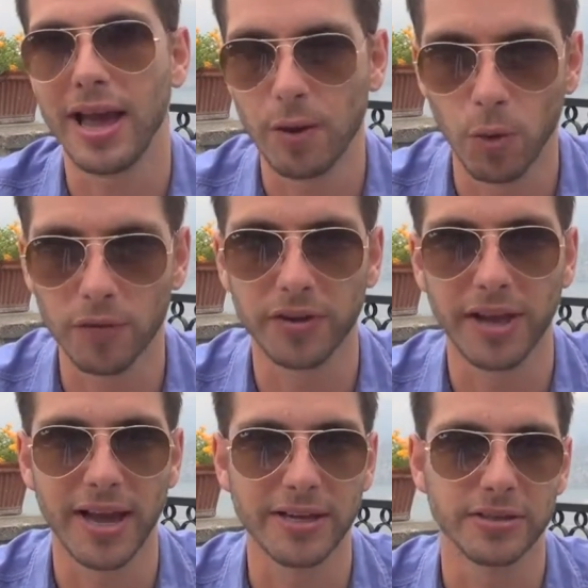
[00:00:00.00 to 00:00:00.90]
get
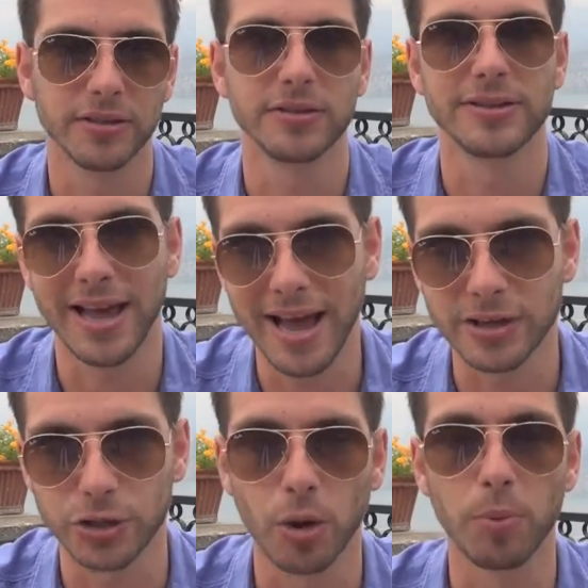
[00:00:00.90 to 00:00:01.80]
qualifications,
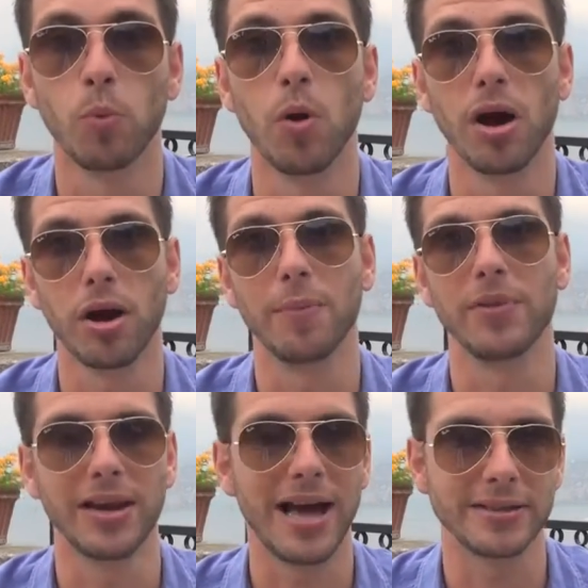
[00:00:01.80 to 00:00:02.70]
get a job and work
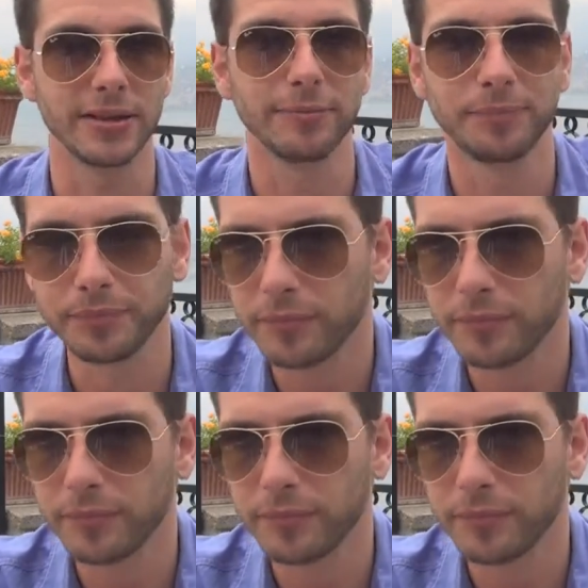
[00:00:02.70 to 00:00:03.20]
up the ladder.